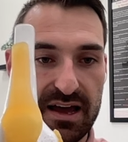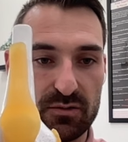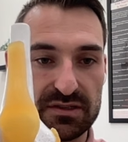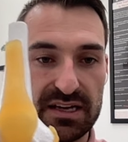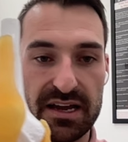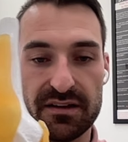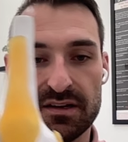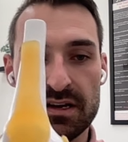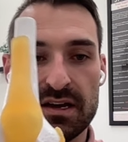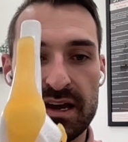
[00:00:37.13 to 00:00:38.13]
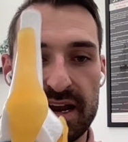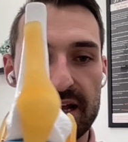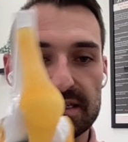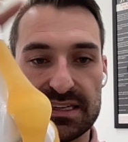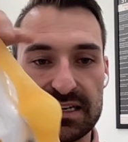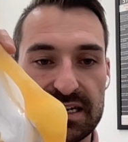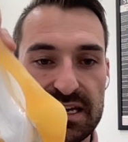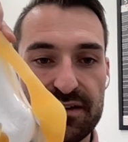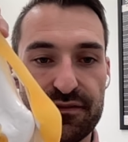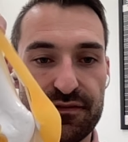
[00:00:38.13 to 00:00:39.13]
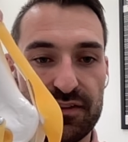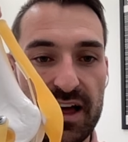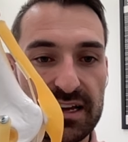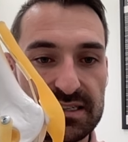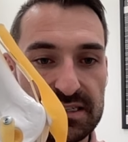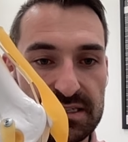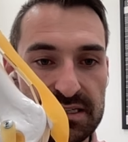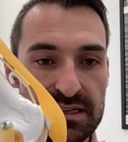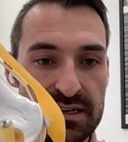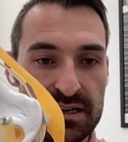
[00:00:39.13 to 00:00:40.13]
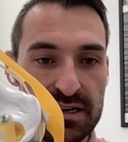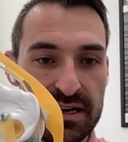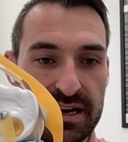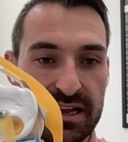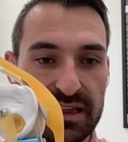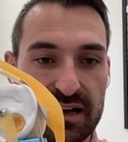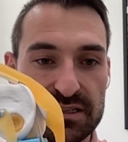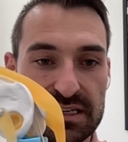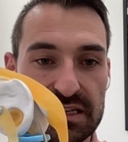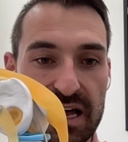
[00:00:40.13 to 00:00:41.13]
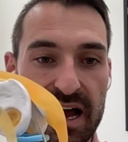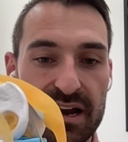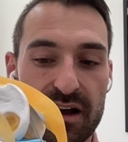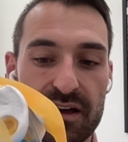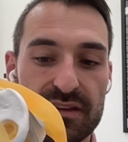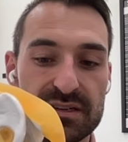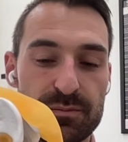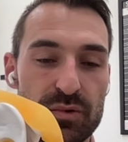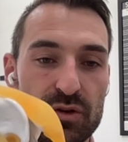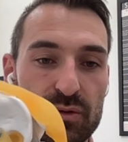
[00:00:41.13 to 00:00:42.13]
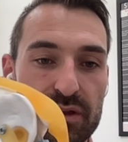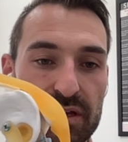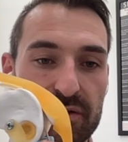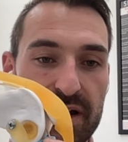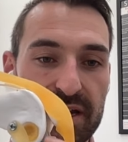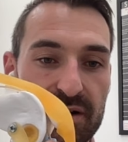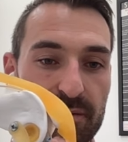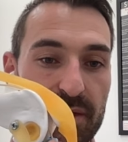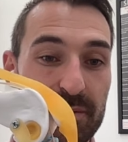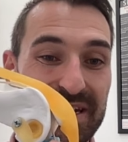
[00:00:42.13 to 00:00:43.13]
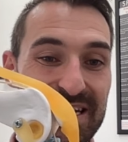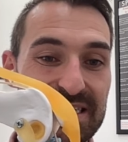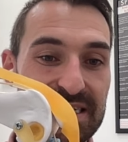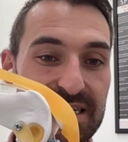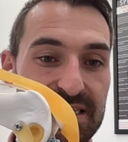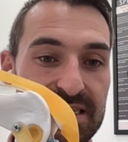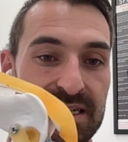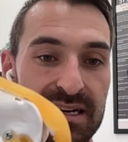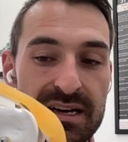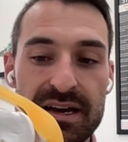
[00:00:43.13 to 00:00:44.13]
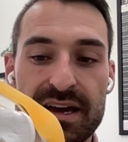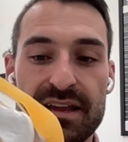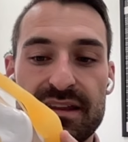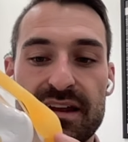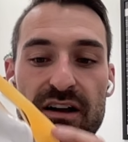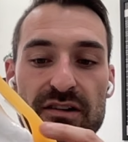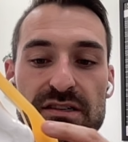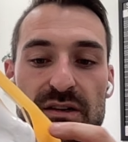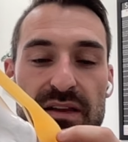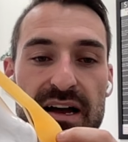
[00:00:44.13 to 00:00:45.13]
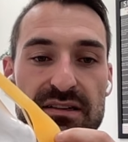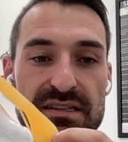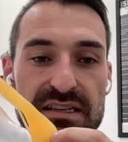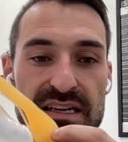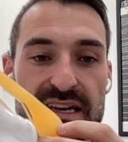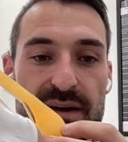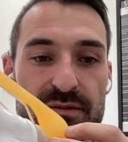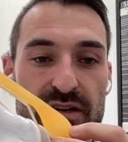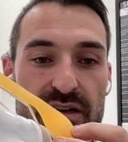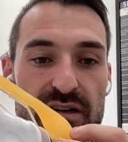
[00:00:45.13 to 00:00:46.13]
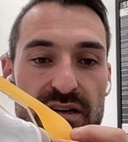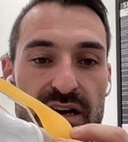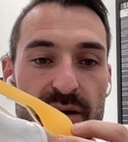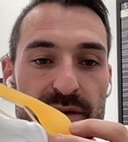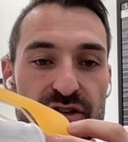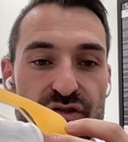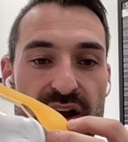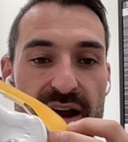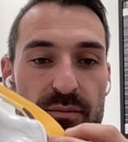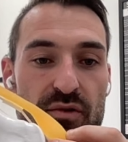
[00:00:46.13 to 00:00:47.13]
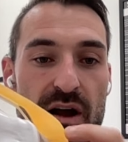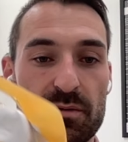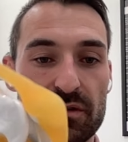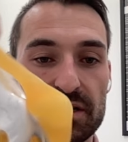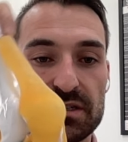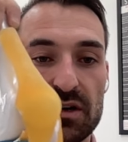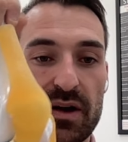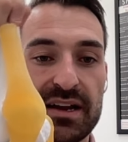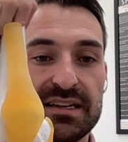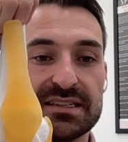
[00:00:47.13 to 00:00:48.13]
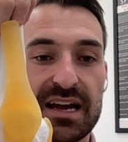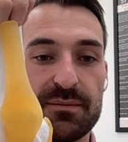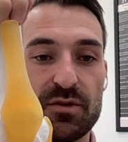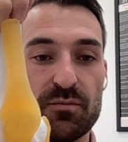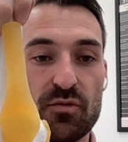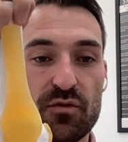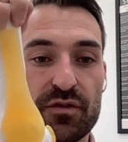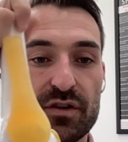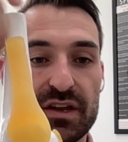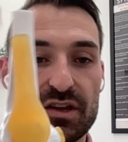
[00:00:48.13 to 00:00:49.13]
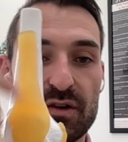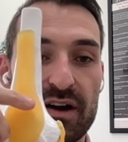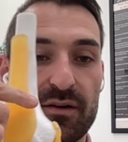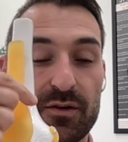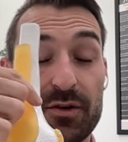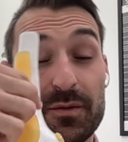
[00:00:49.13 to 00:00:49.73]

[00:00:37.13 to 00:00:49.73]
outside. And as the knee flexes, it allows glide on this blue thing right here, the meniscus, and then also allows the kneecap to come and track properly. So anytime you move your knee out,